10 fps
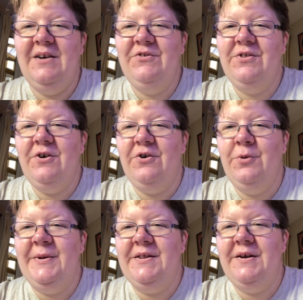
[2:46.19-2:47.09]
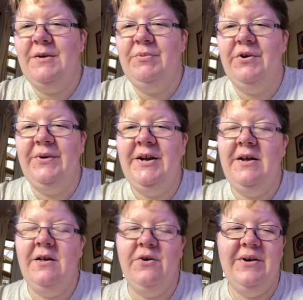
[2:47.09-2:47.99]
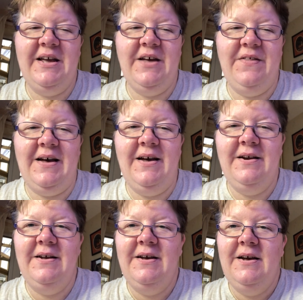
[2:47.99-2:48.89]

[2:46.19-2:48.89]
I've just got a cup of tea brewing. I'll go and get that.